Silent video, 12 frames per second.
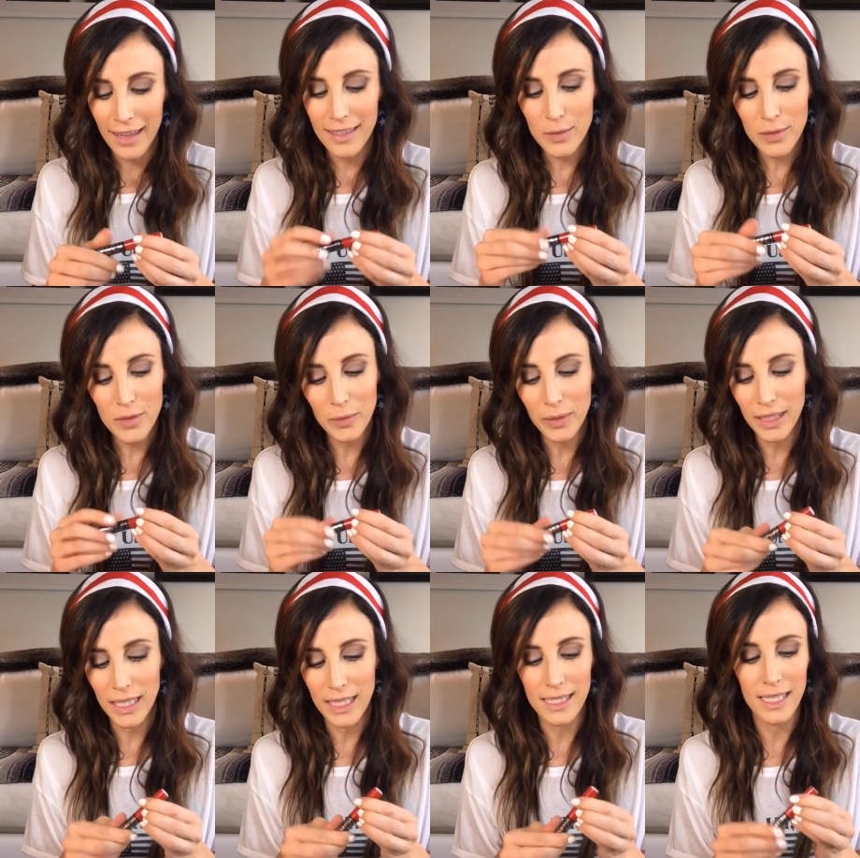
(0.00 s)
This one's
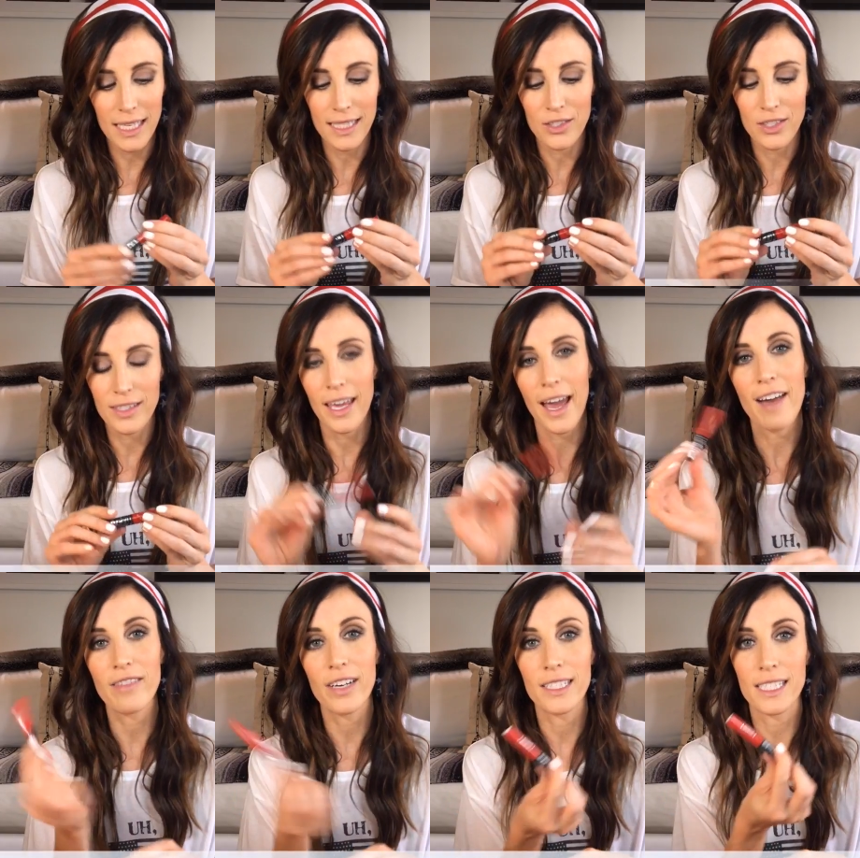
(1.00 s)
really easy. It's just
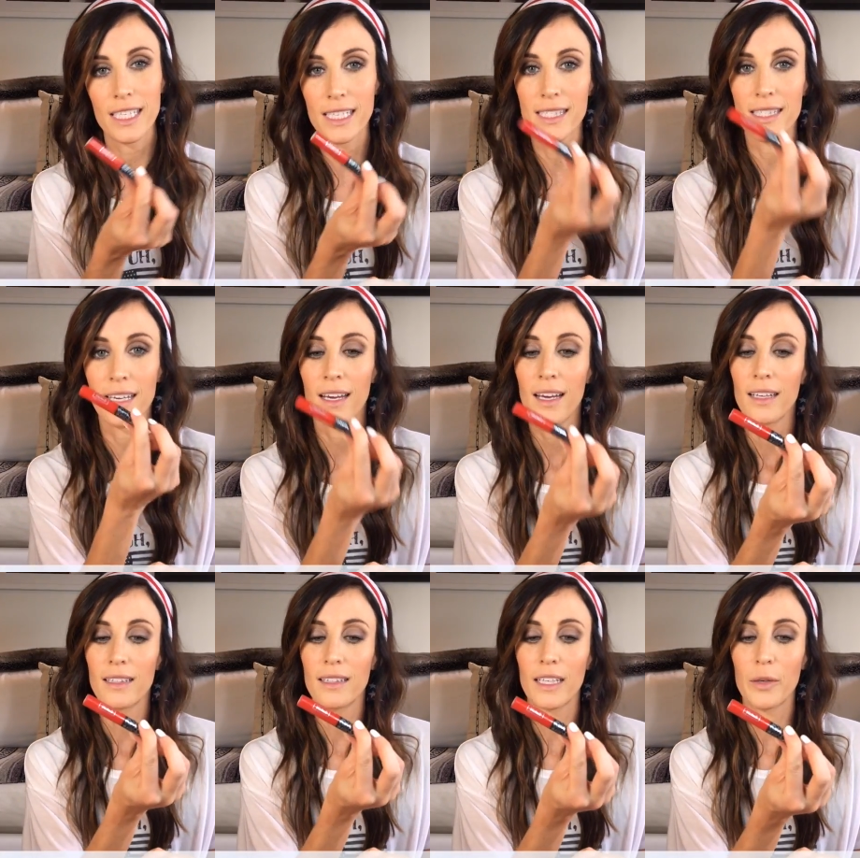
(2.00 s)
Kat Von D's
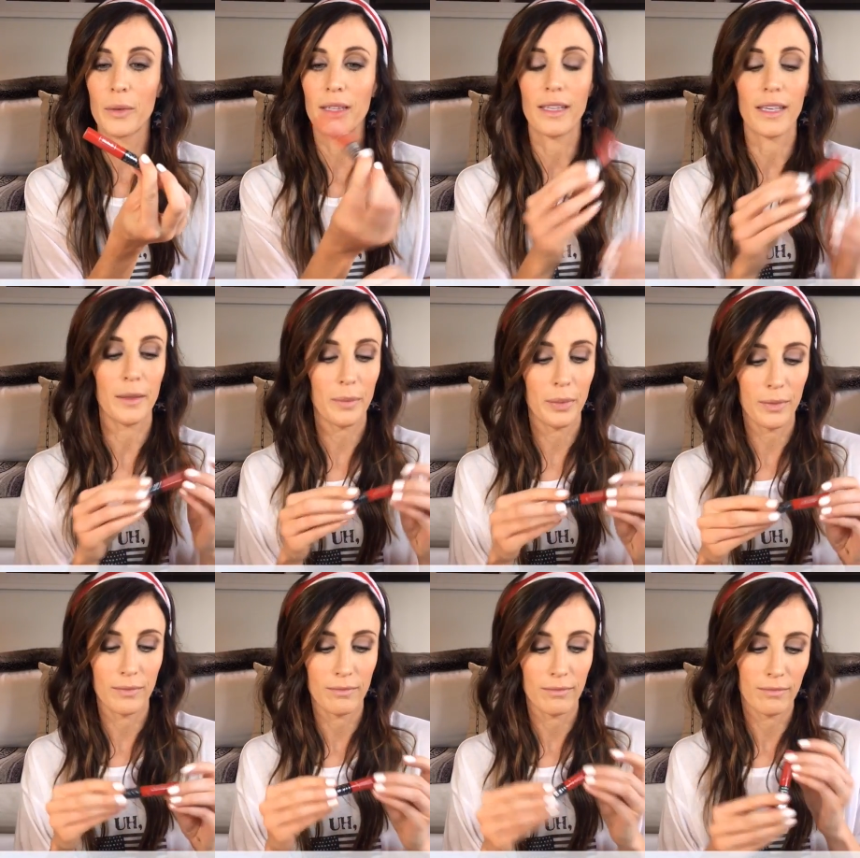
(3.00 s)
Liquid Lip
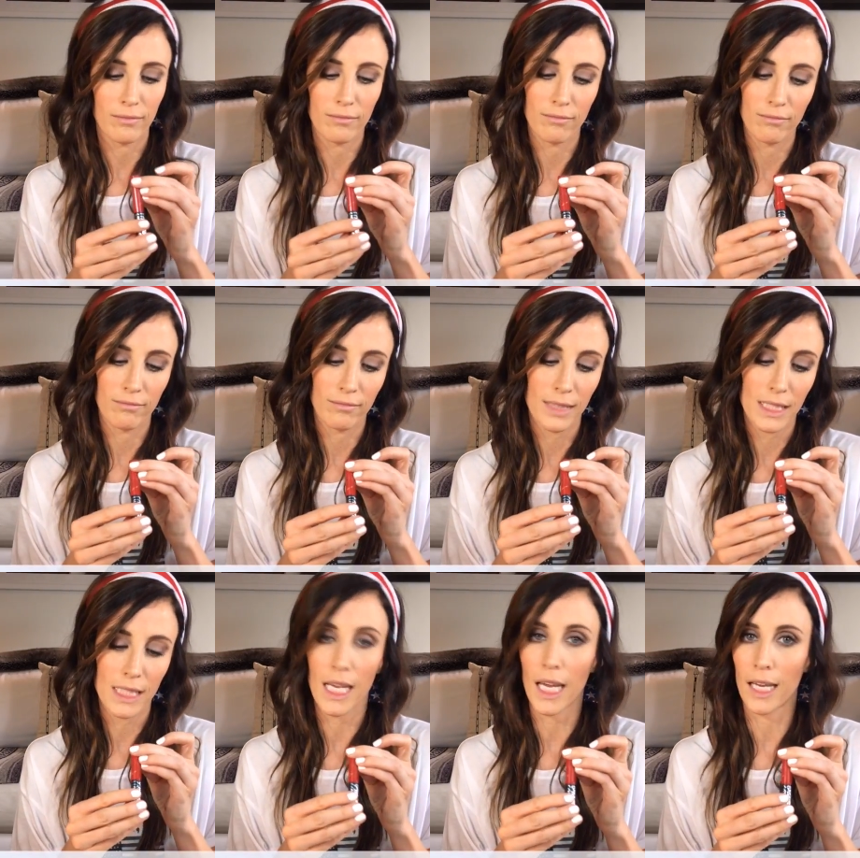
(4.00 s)

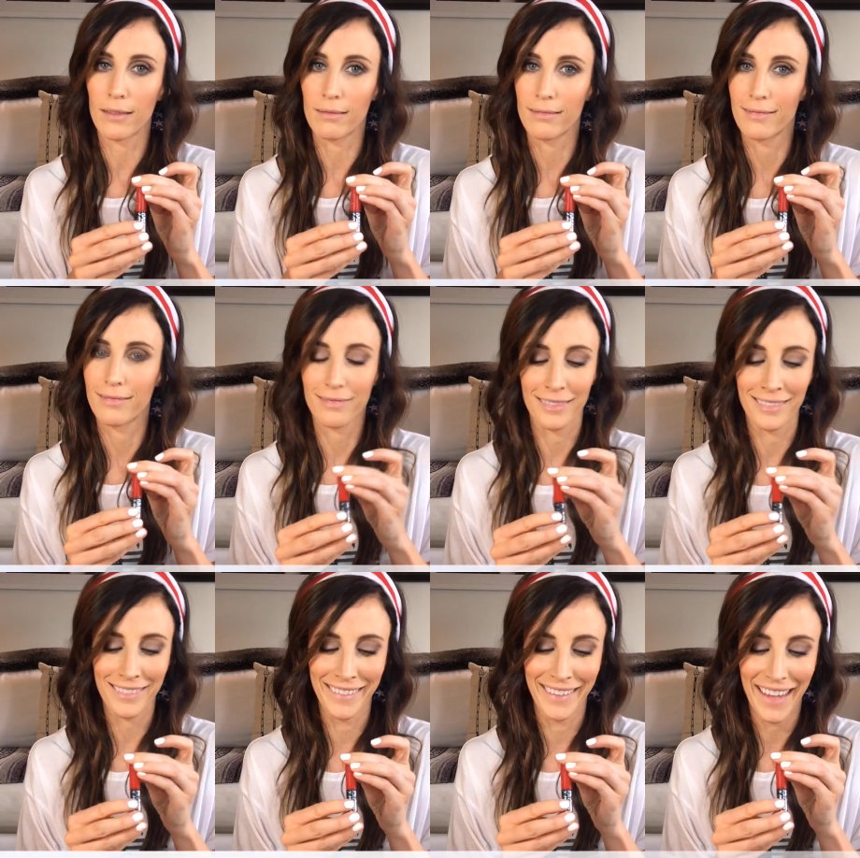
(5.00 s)
Stain.
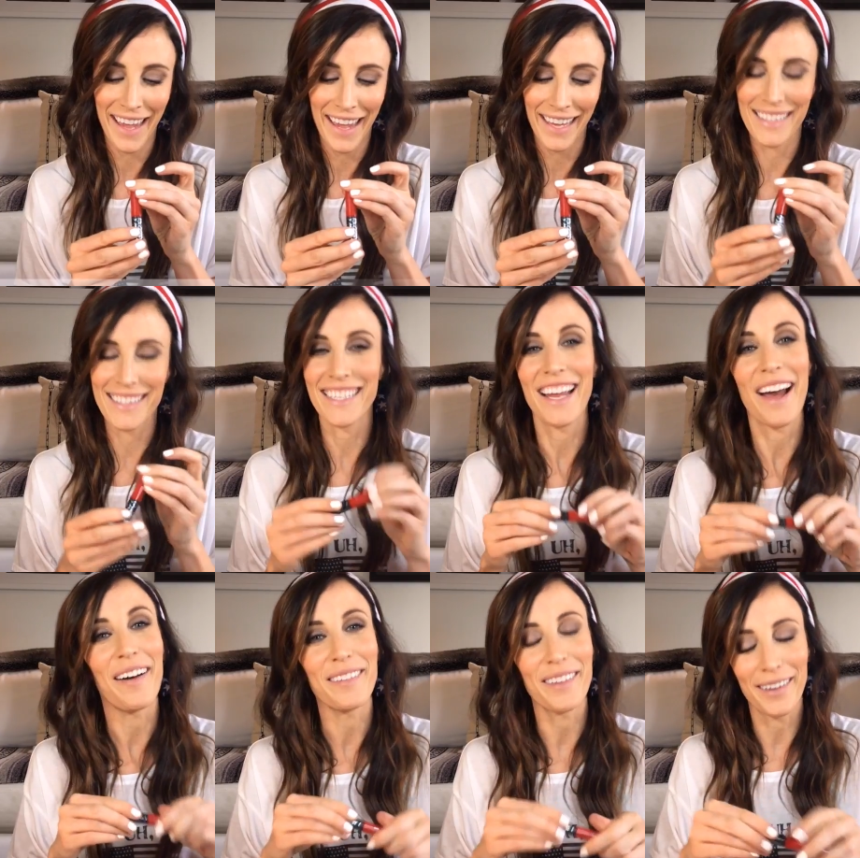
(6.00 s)
It's in
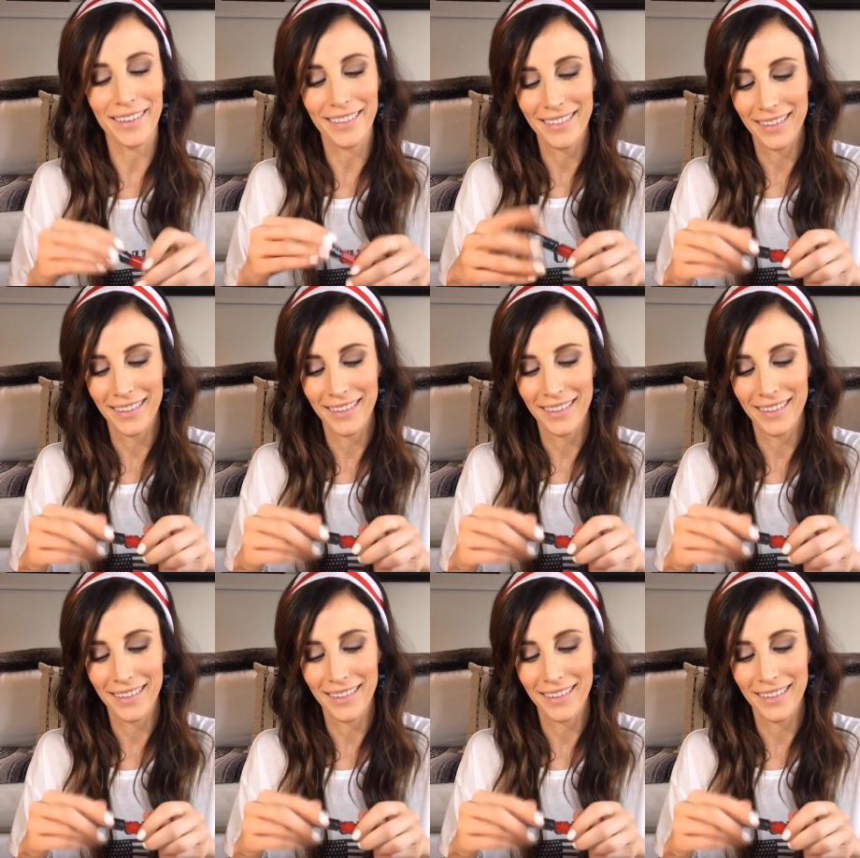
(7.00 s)
Outlaw.